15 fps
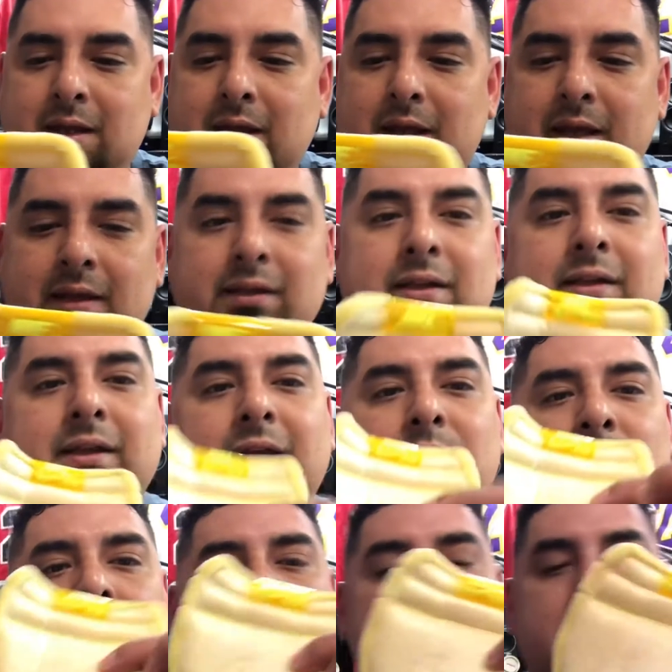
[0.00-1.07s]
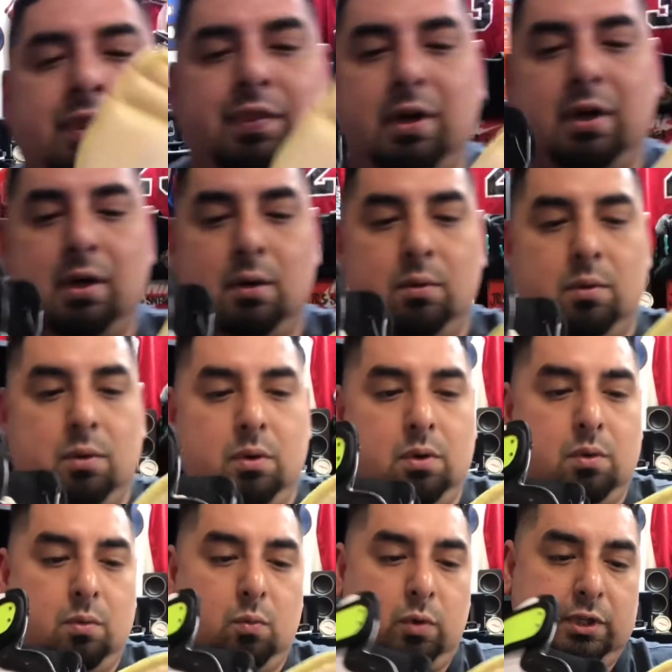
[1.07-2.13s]
And then they went with uh,
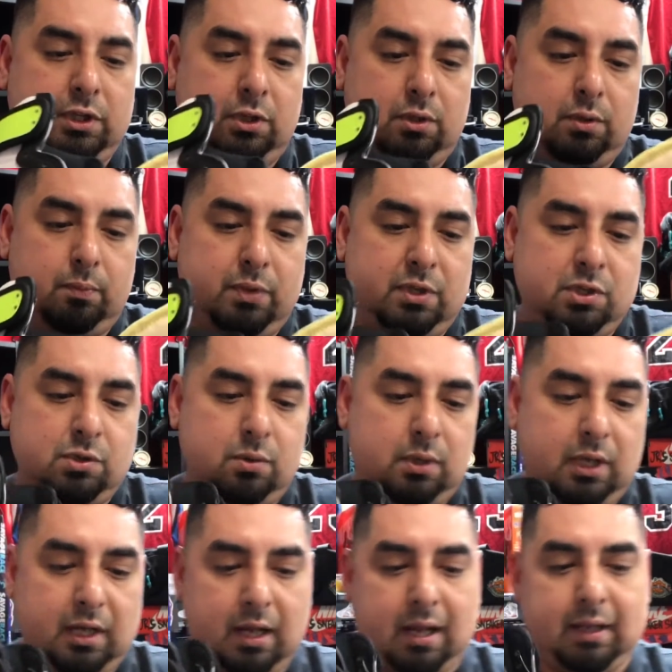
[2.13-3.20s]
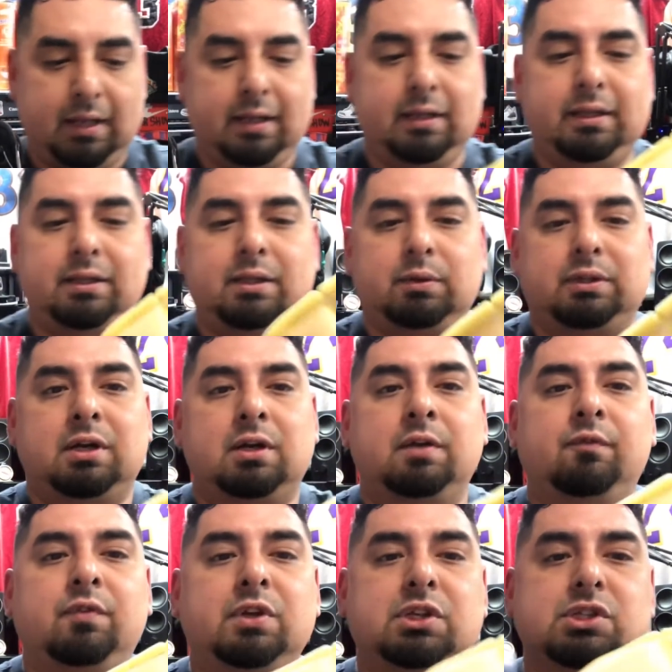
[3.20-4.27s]
what they've been doing a lot lately with the
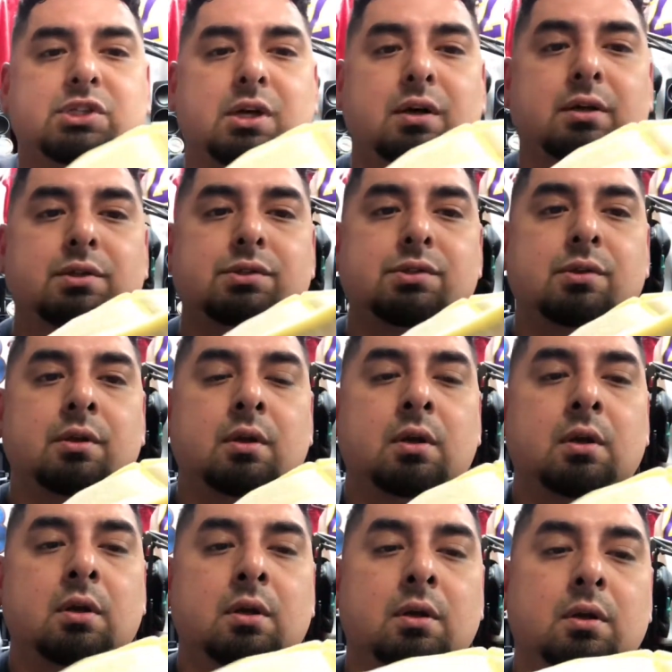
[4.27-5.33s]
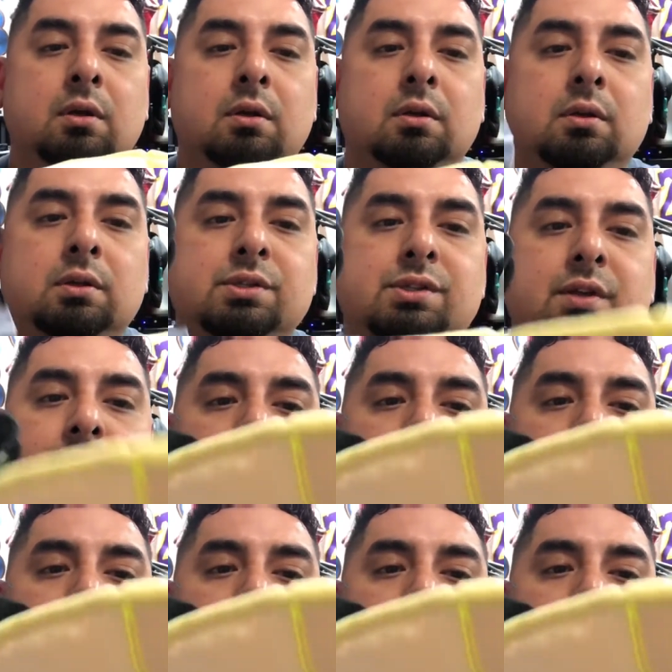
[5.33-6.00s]
unfinished tongues and stuff